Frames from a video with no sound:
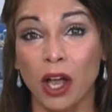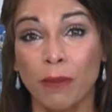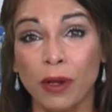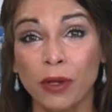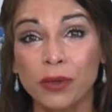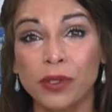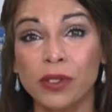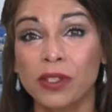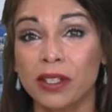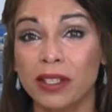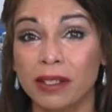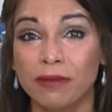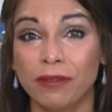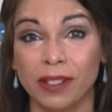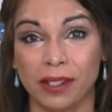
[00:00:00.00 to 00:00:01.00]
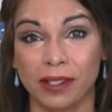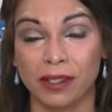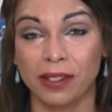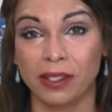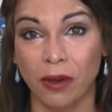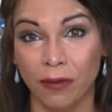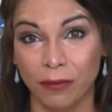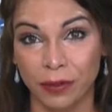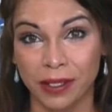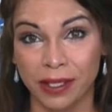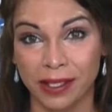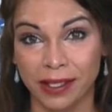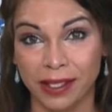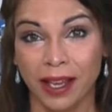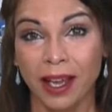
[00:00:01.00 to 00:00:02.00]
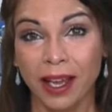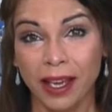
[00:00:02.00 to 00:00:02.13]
bolstered investors' confidence.